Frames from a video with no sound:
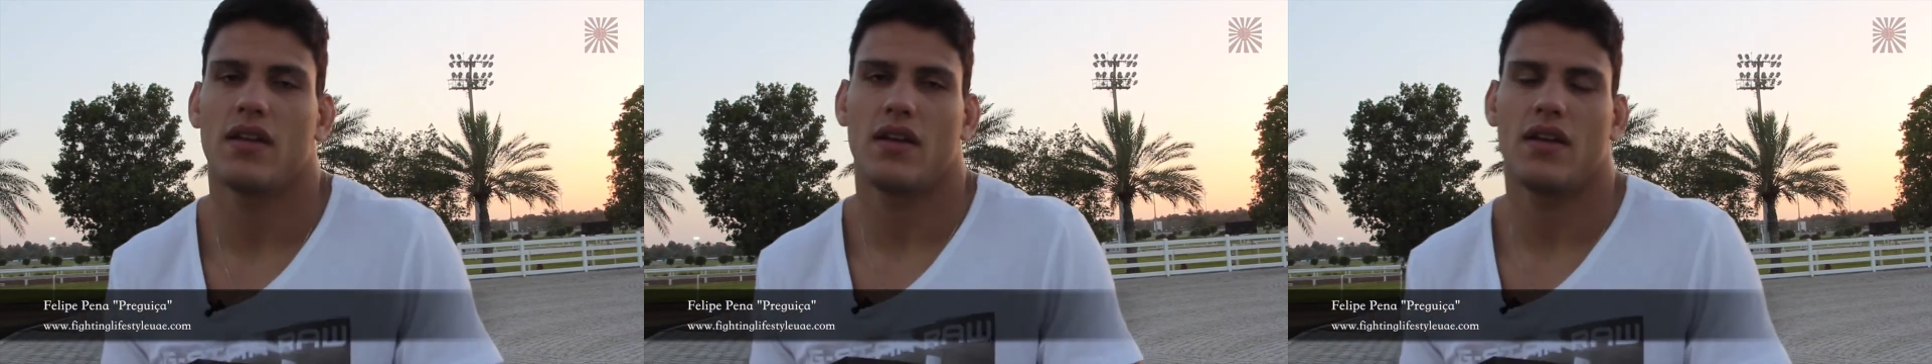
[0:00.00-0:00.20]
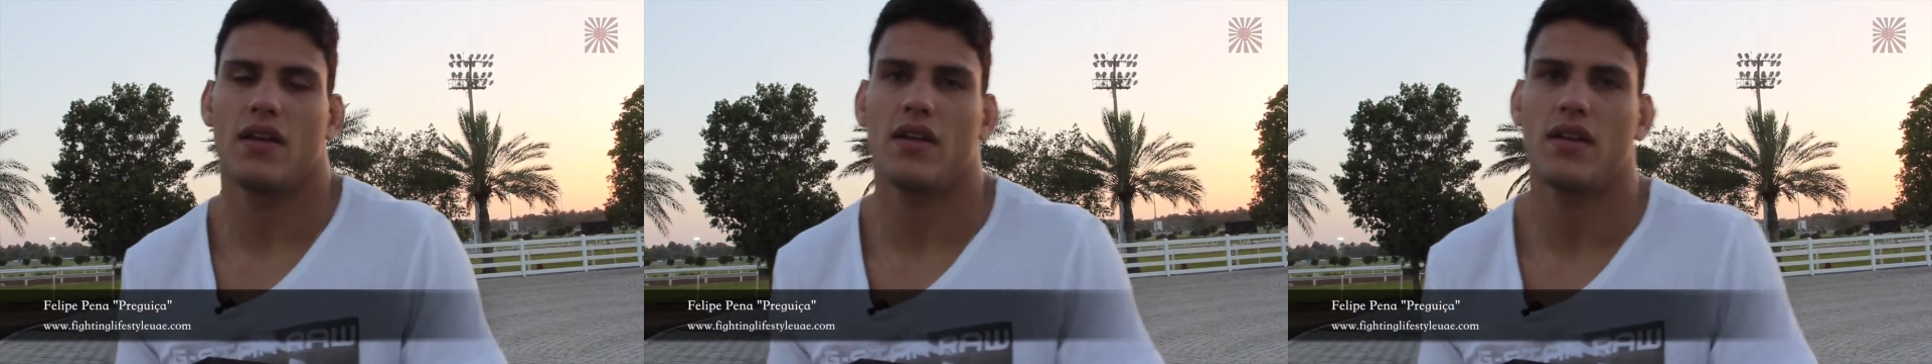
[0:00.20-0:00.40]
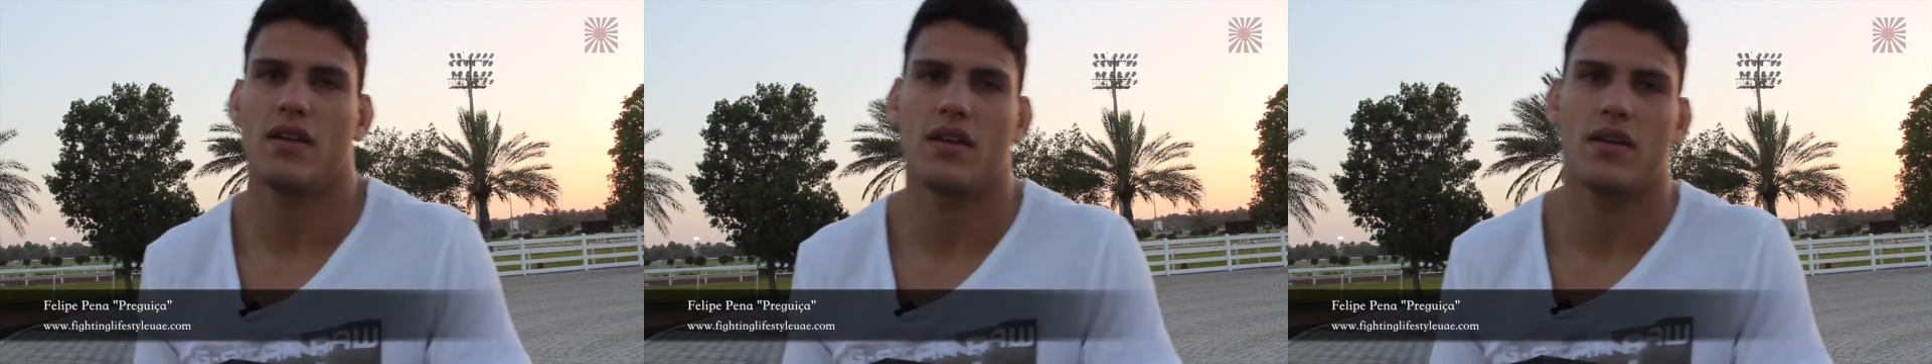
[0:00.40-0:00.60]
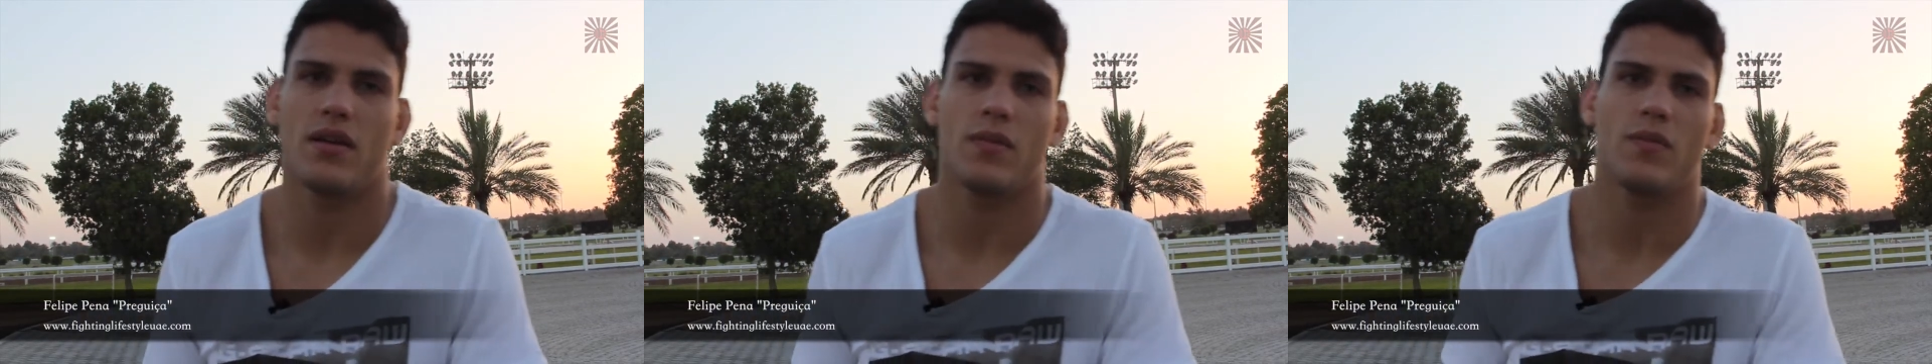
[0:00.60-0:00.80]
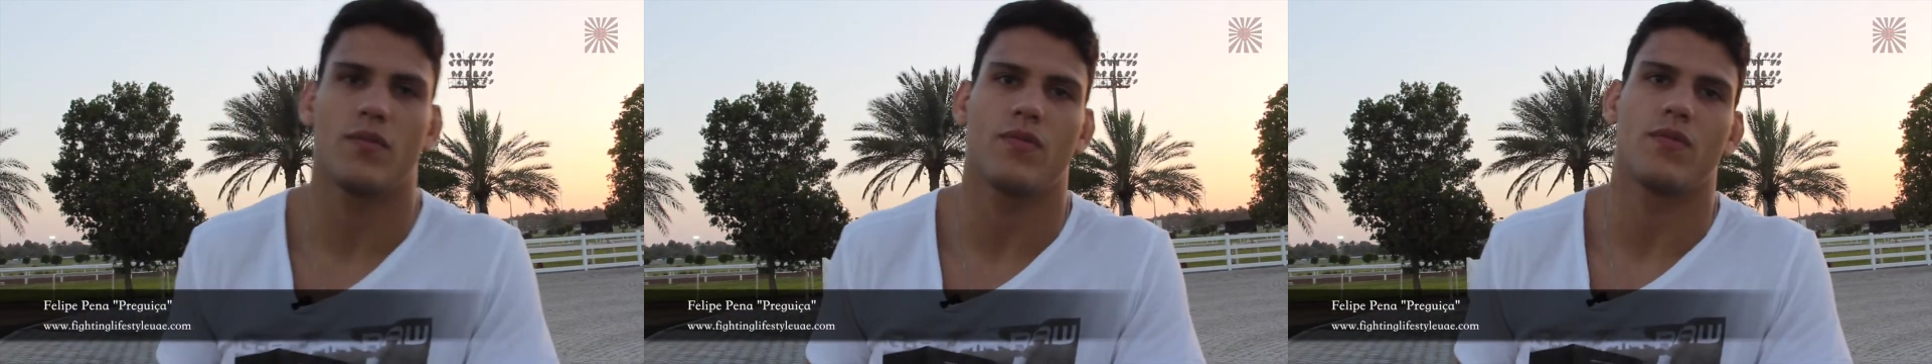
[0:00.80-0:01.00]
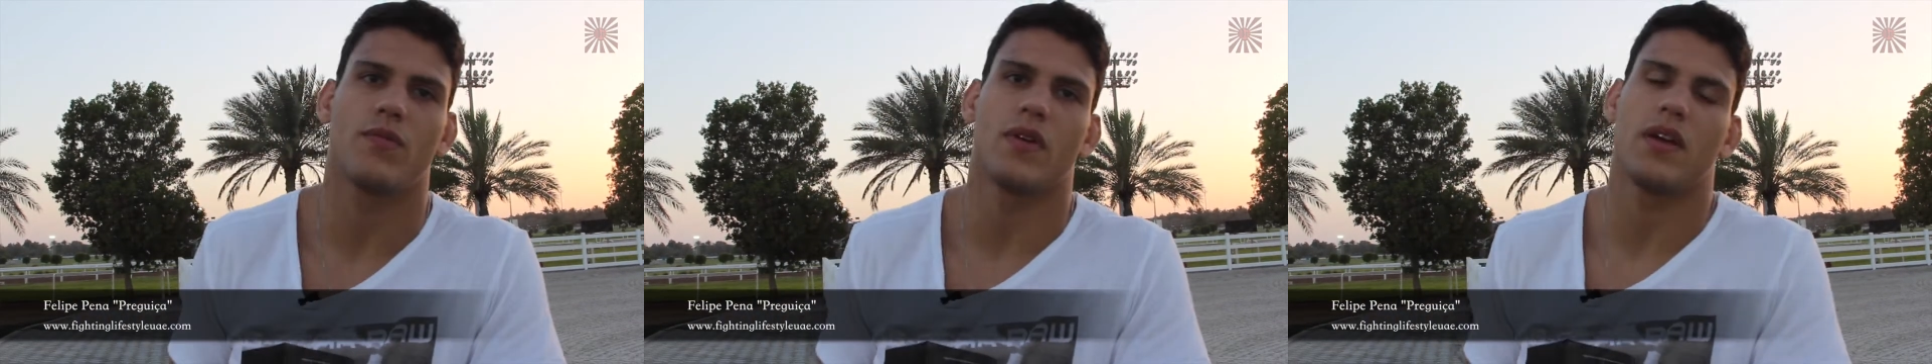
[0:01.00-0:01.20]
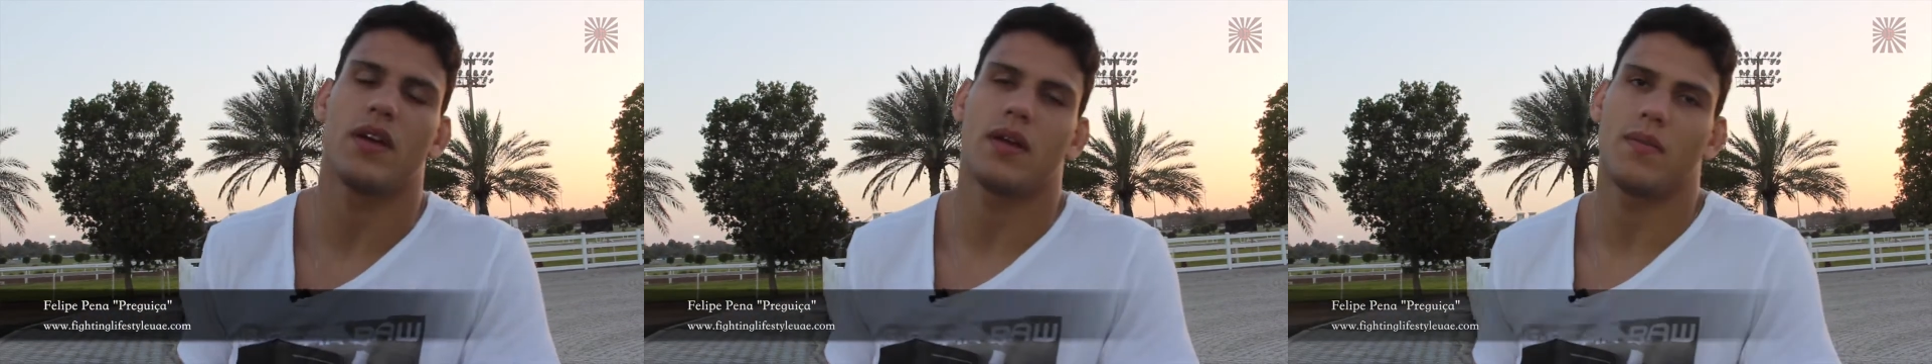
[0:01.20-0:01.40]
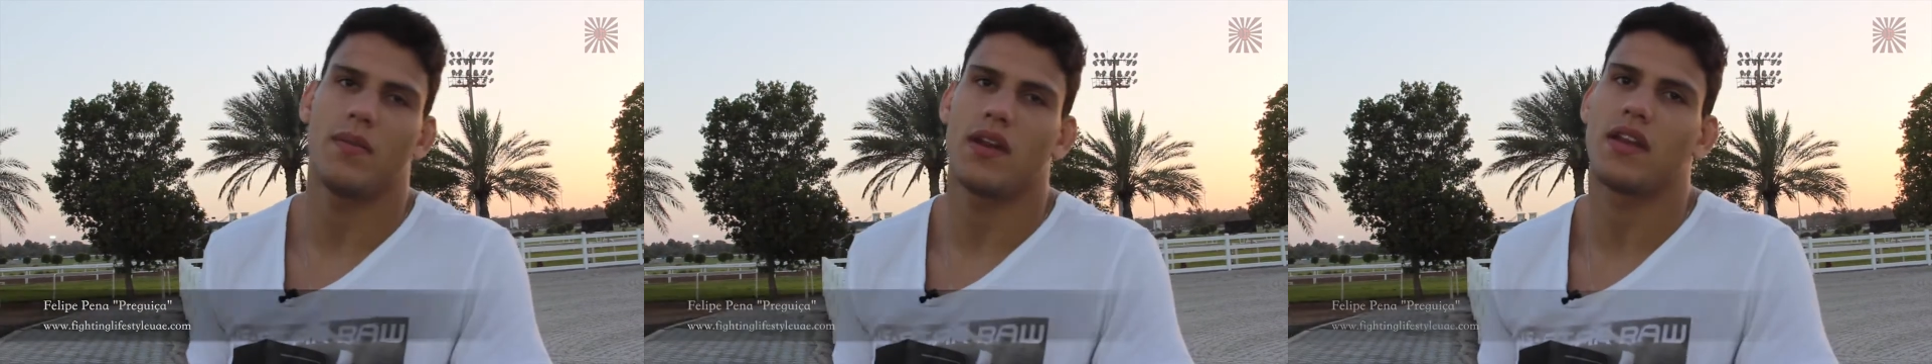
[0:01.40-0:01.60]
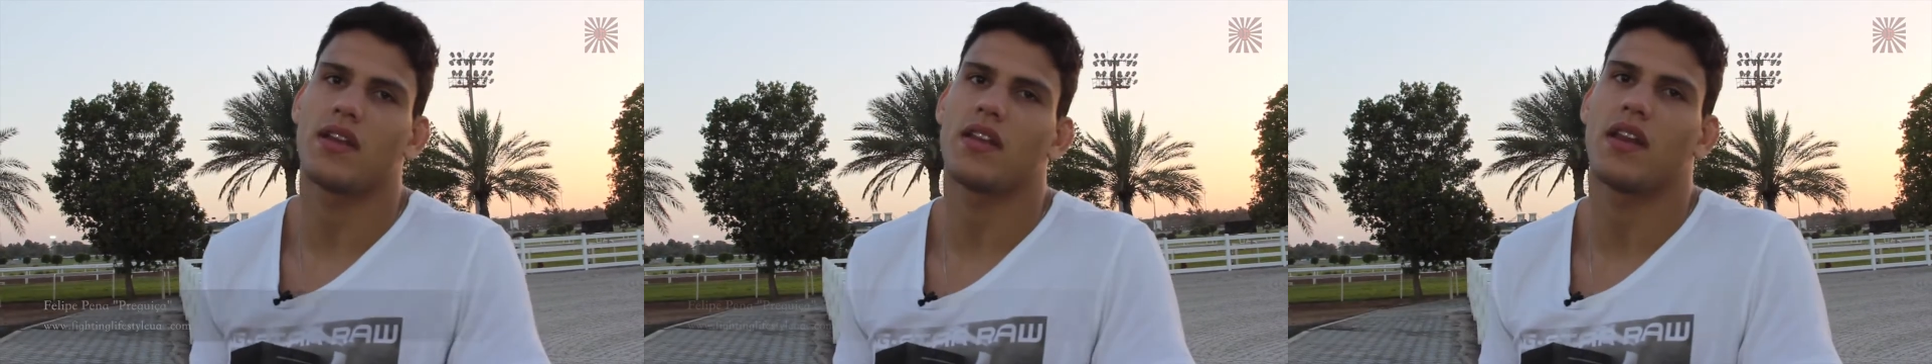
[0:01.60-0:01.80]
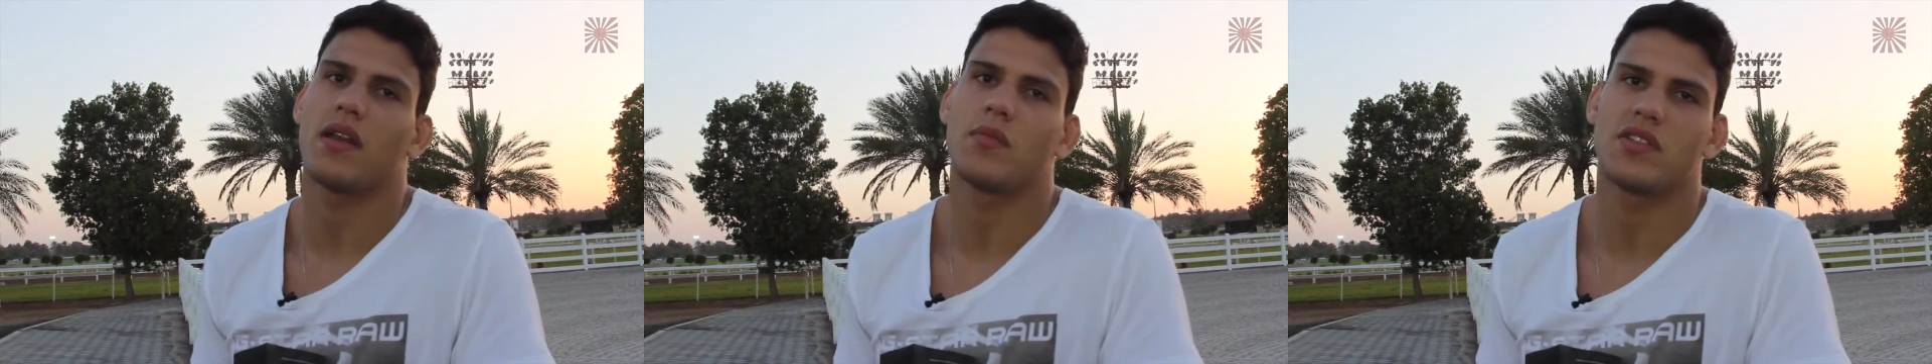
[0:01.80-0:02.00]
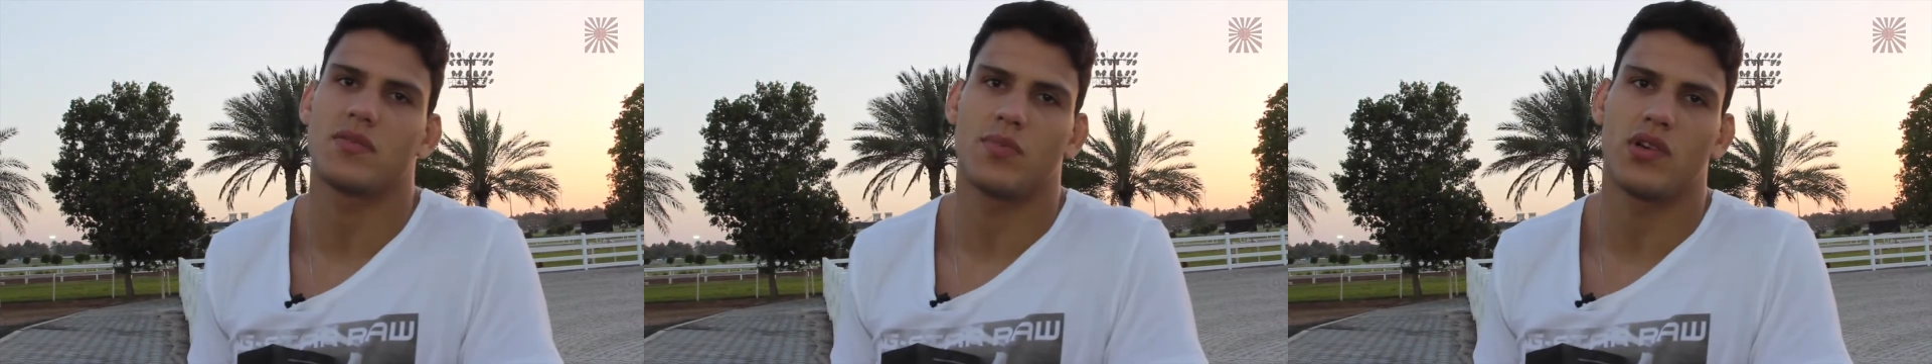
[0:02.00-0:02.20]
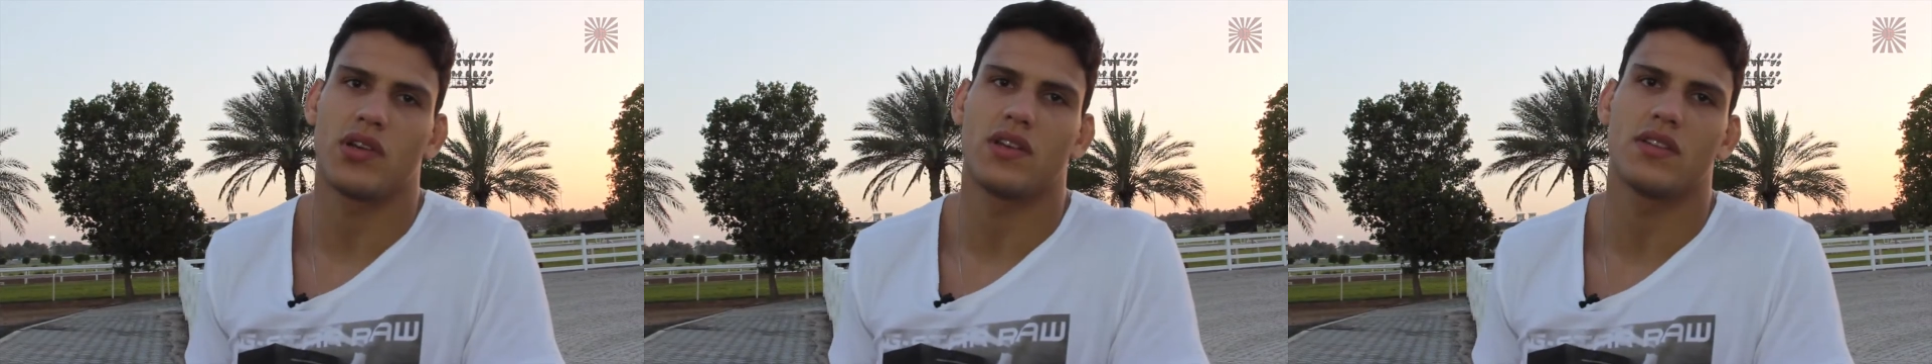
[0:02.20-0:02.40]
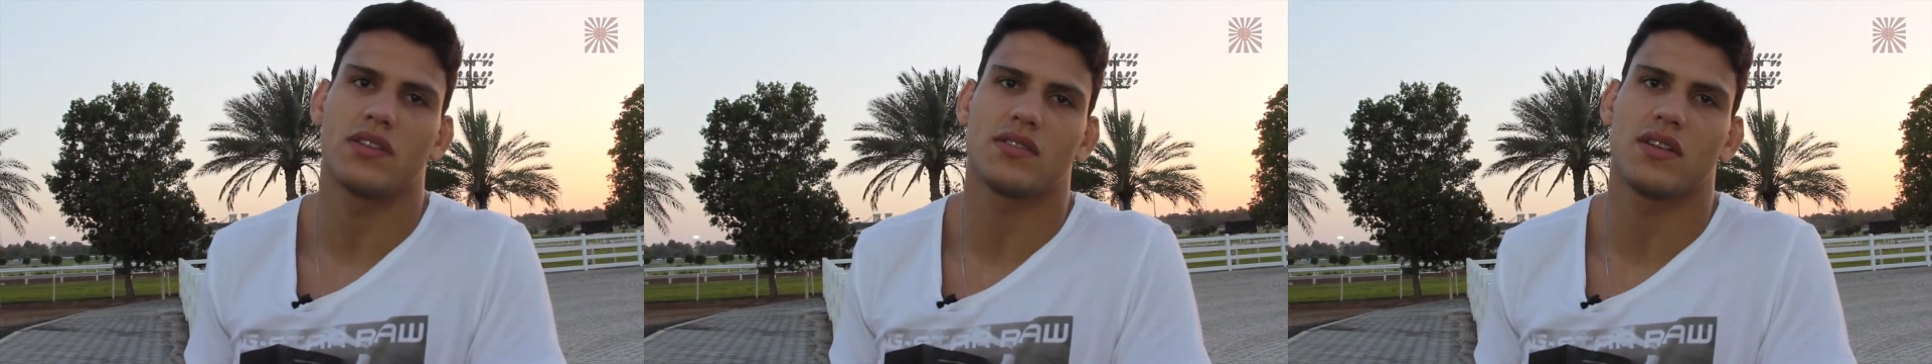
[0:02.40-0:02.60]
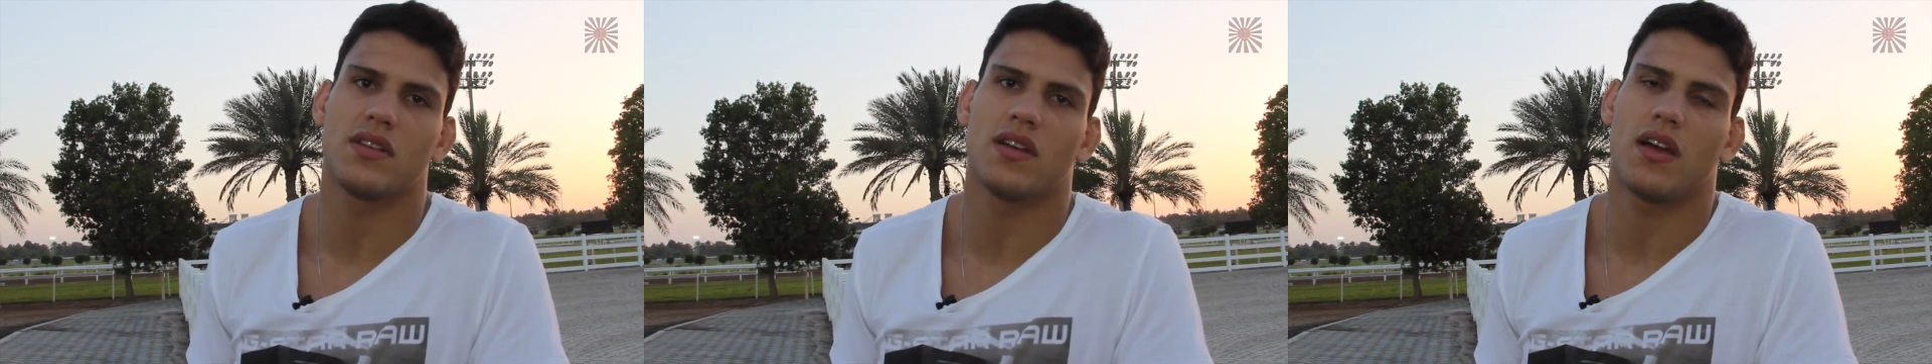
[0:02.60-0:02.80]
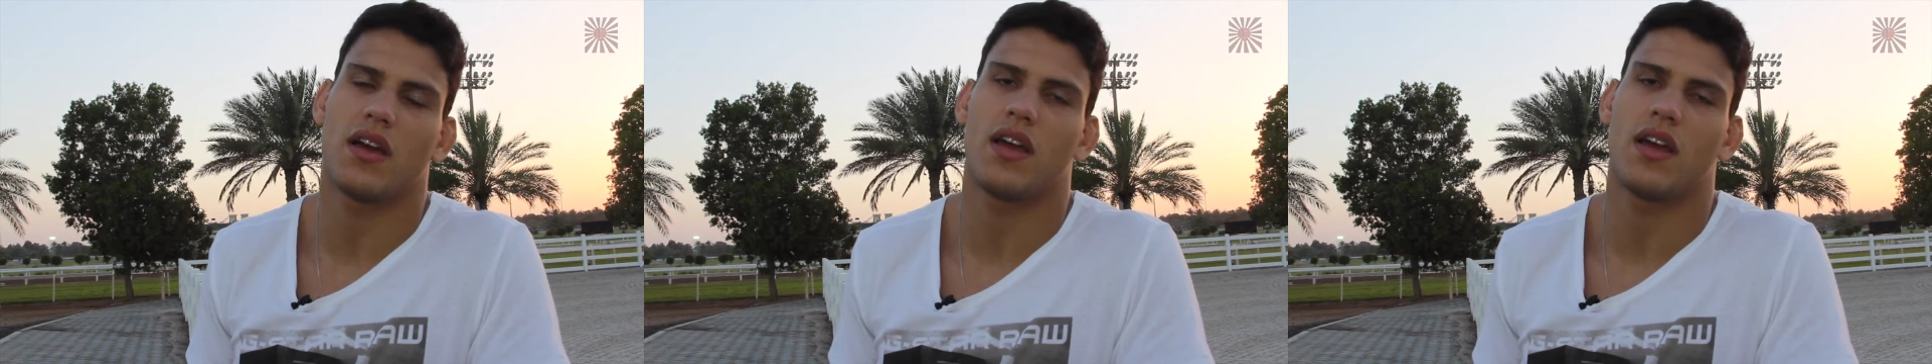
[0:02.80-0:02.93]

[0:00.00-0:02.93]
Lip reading: My nickname is Preguic.